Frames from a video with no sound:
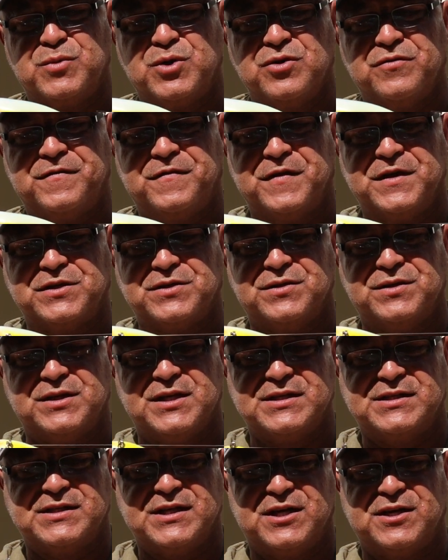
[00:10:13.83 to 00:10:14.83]
good fish
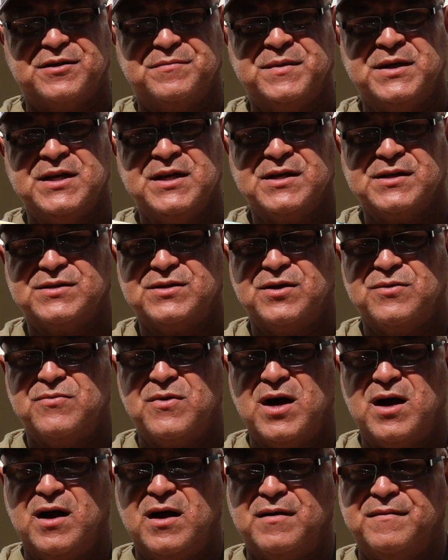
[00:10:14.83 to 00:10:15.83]
on this setup.
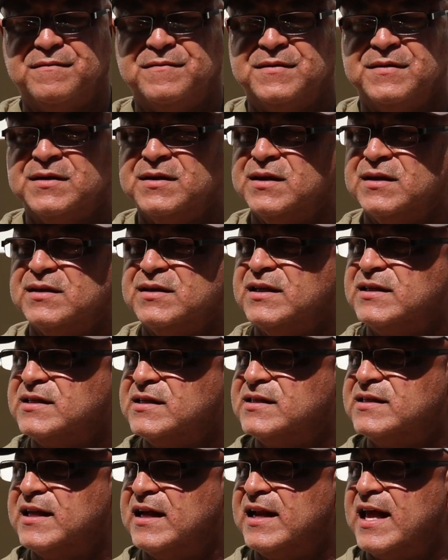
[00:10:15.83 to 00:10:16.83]
So
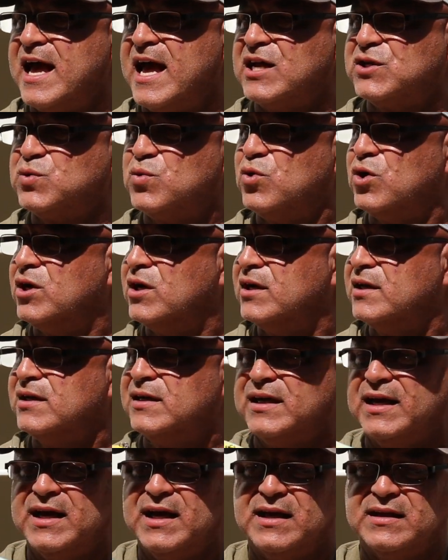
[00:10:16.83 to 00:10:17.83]
this is the last
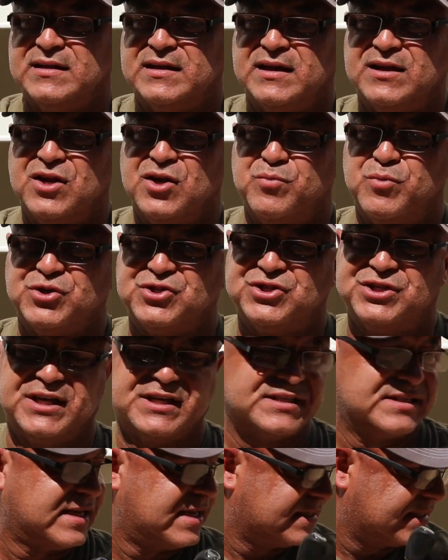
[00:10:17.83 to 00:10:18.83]
one, and the number
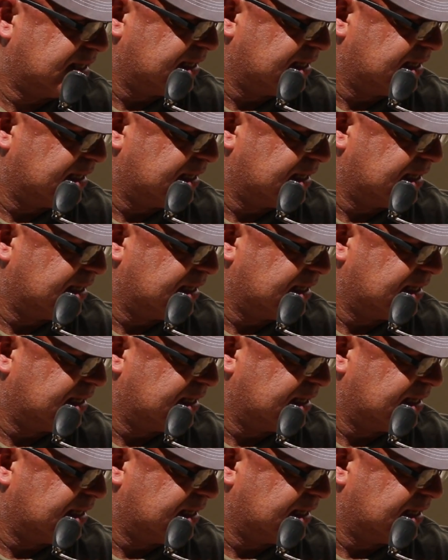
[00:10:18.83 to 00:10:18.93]
6, I